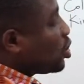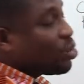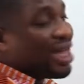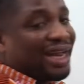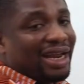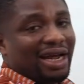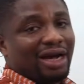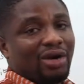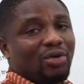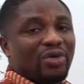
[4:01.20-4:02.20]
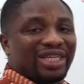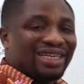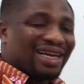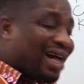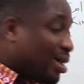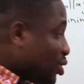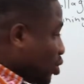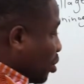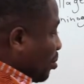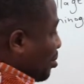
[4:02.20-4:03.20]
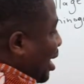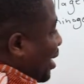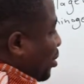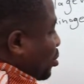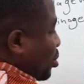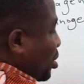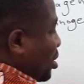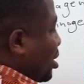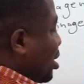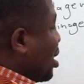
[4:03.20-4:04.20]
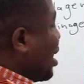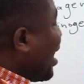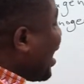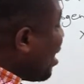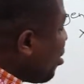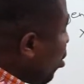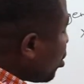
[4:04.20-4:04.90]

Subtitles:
together with calcium ions and